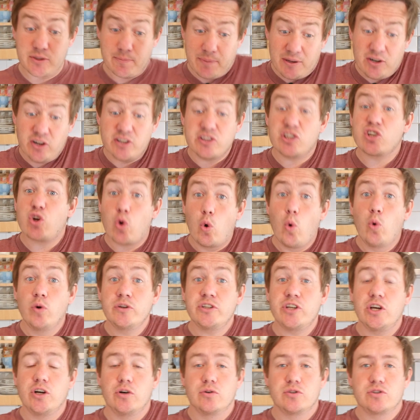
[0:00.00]
A bit like the corn
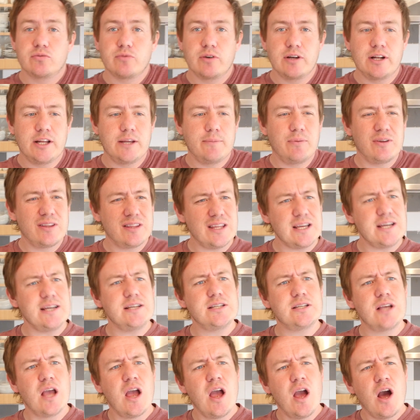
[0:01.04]
curls, really. But
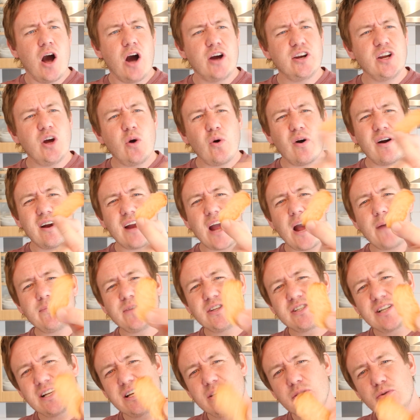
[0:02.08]
these, I know I am.
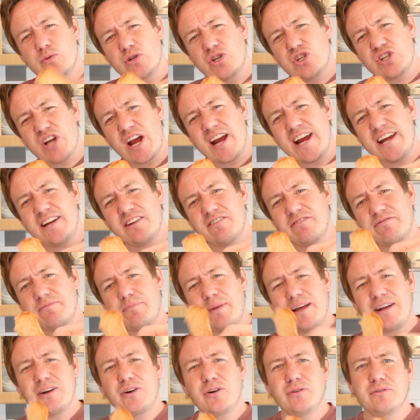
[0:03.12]
There's a little shade of
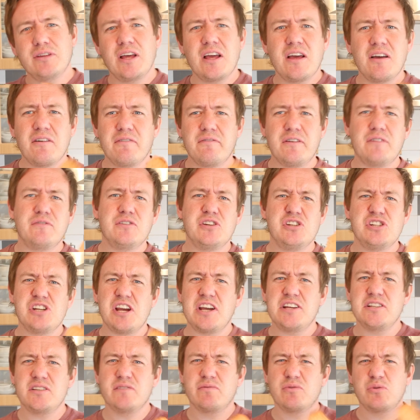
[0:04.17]
pink on there, 50
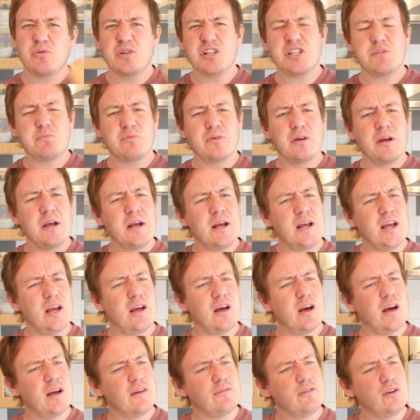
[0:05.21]
shades of crisp, uh,
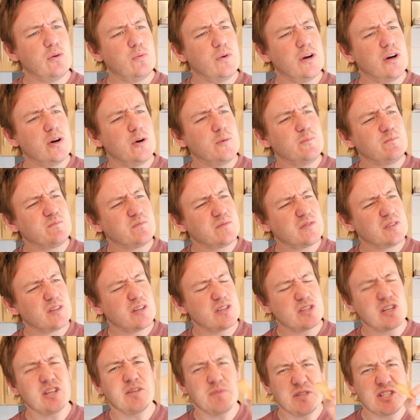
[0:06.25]
if you will.
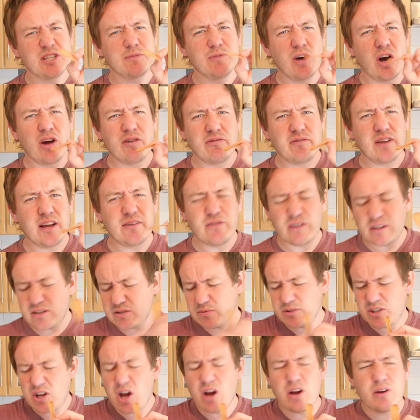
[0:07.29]
It's going to be tomato flavored, as
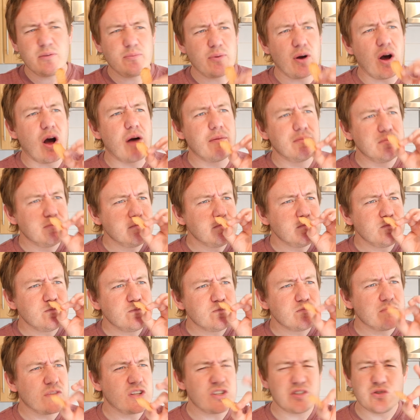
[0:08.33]
we know, but
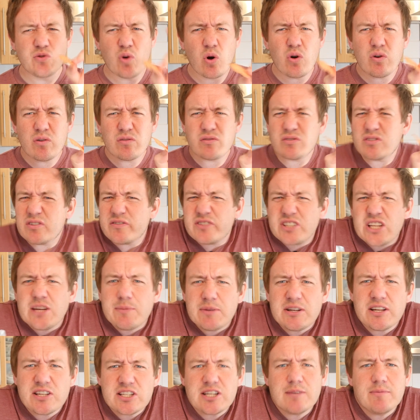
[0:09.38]
it's not
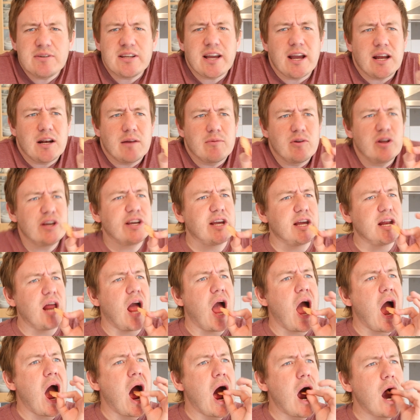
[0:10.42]
seeming intimidating. I'm liking
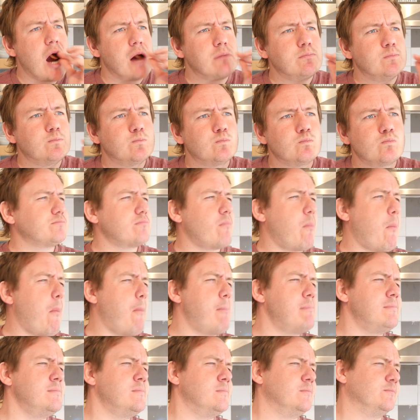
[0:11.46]
it.
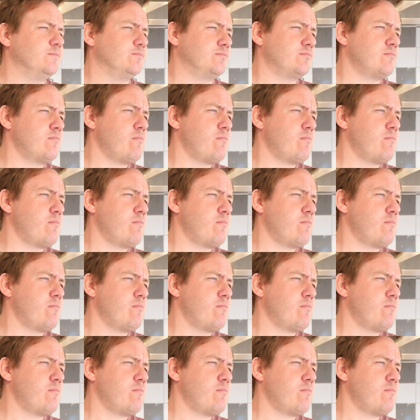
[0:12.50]
Mmm.